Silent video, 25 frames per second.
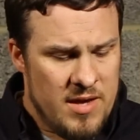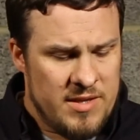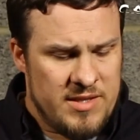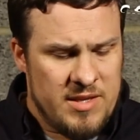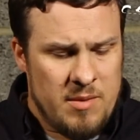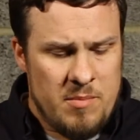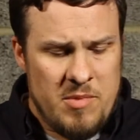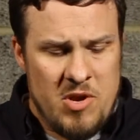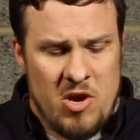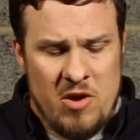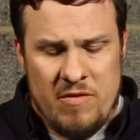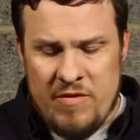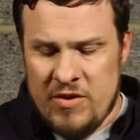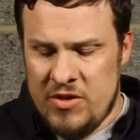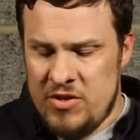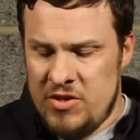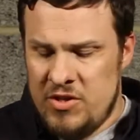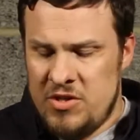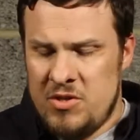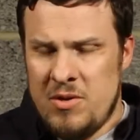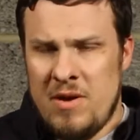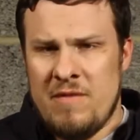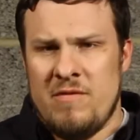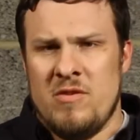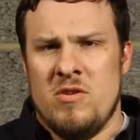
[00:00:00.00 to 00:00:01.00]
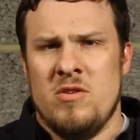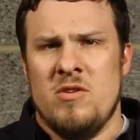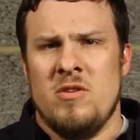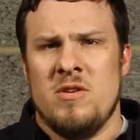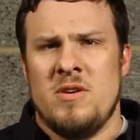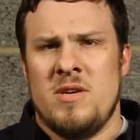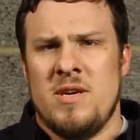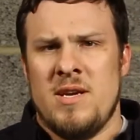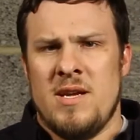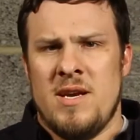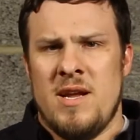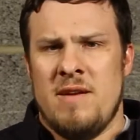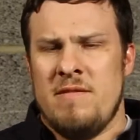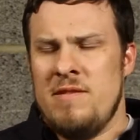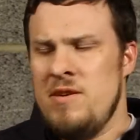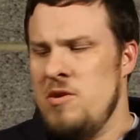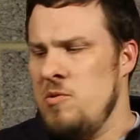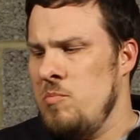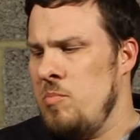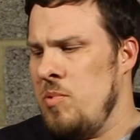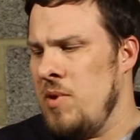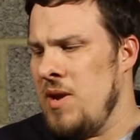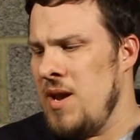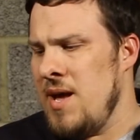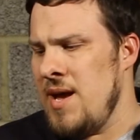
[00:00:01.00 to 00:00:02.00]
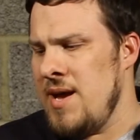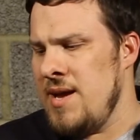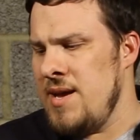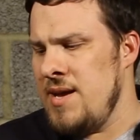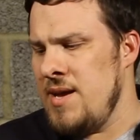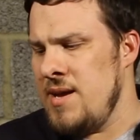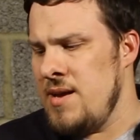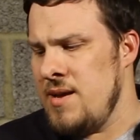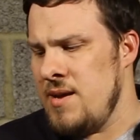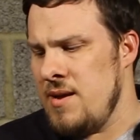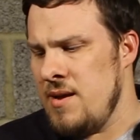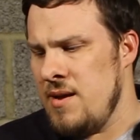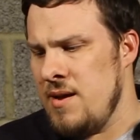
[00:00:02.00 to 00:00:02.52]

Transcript: Sent me over just to have a look and have a little play.